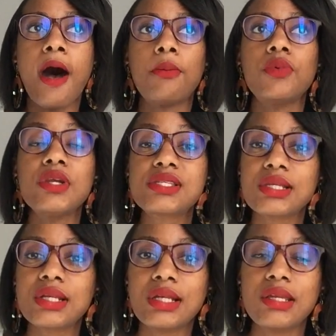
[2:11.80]

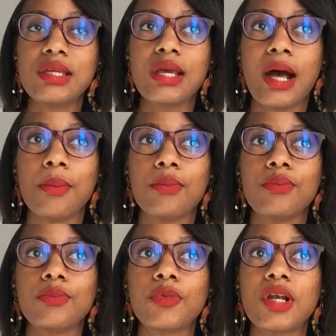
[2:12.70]
Recently,
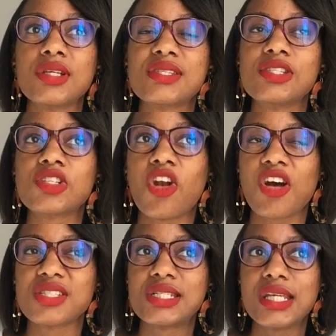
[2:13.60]
since
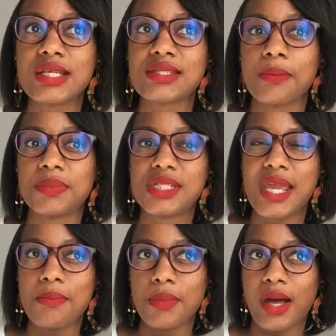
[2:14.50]
last year
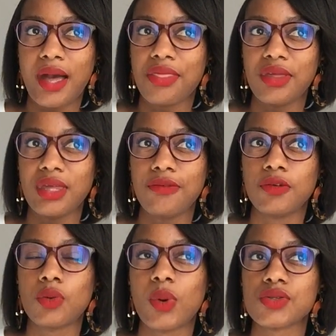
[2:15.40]
September, I think if
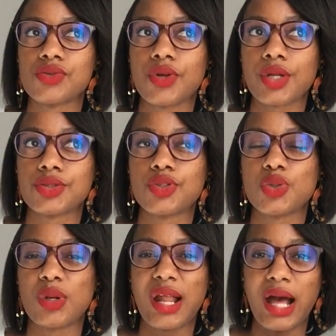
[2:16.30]
it was not
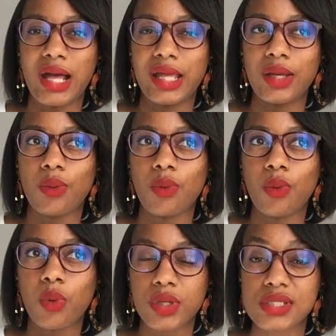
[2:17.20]
July or
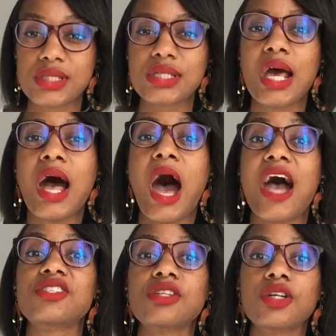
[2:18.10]
August,
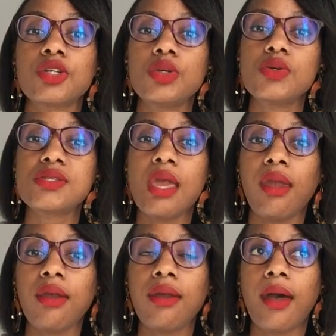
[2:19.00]
I started
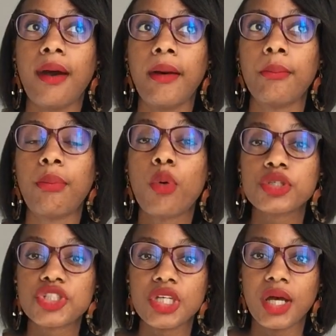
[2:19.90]
using
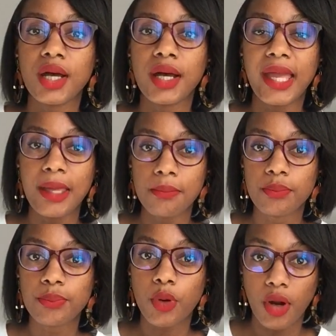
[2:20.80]
Portia
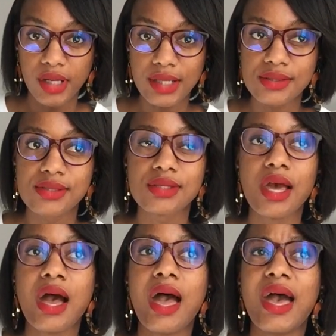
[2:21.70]
M products,
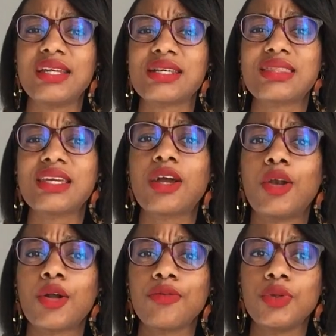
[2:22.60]
and I think a
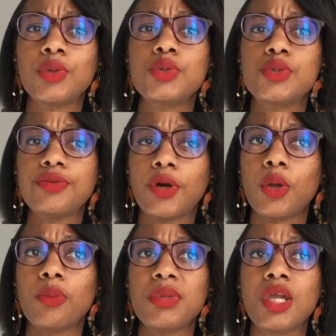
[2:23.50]
lot of you who do
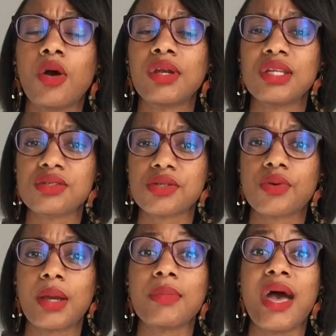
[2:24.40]
follow me on
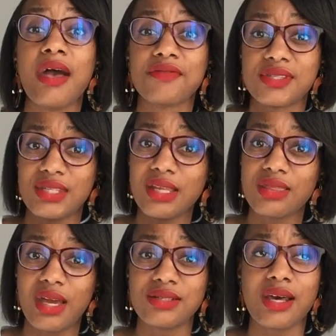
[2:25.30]
Instagram have
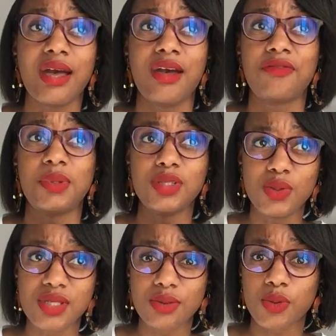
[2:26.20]
seen that I have been
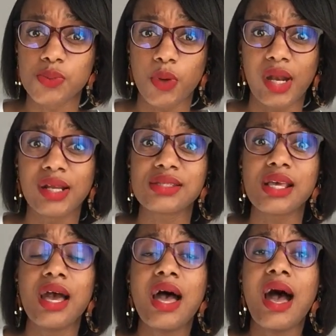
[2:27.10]
using those products.
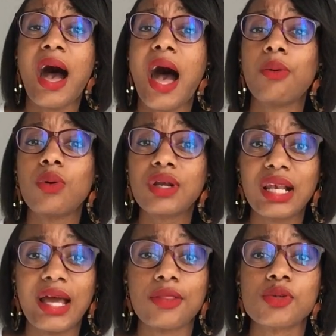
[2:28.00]
I won't
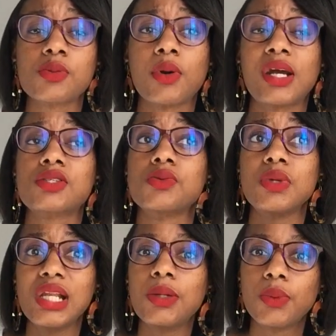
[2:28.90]
lie, those products
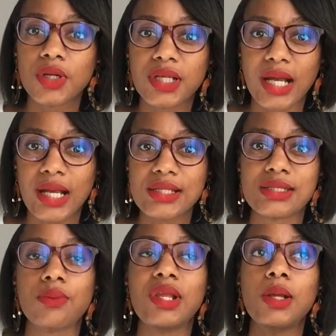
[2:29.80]
really work, guys.
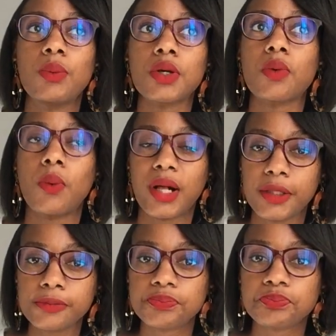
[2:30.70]
They really work
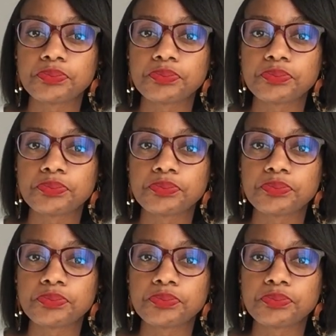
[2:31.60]
well.